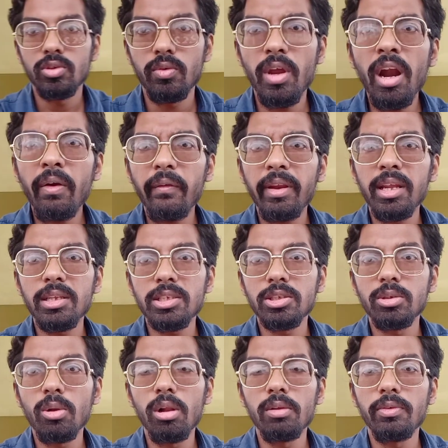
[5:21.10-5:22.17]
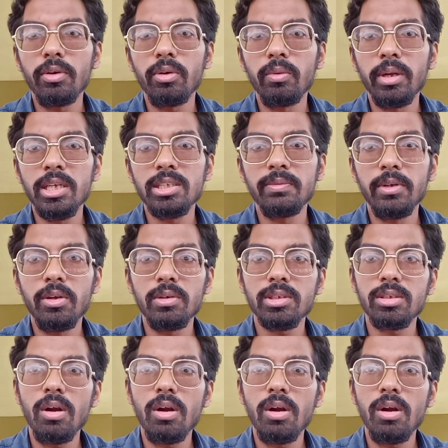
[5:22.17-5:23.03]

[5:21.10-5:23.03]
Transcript: So yeah trainer, this is all for today's video.